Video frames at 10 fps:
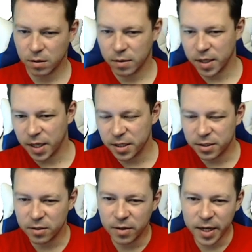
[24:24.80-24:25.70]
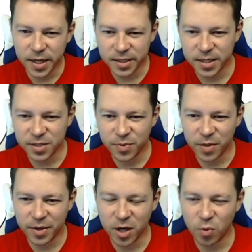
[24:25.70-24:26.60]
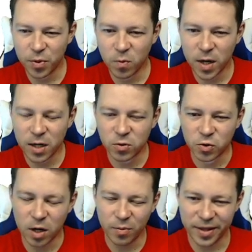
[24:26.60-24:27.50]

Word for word: Okay, so aces, baby, open one no trump.